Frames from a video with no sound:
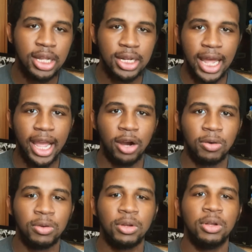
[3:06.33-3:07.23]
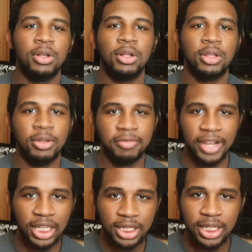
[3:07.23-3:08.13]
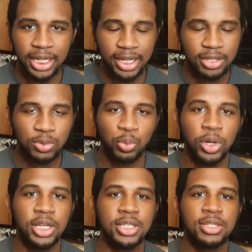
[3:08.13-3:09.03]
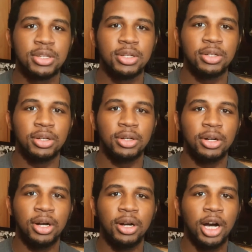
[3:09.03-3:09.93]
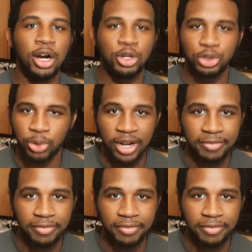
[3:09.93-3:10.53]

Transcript: Now, the villain in this was a great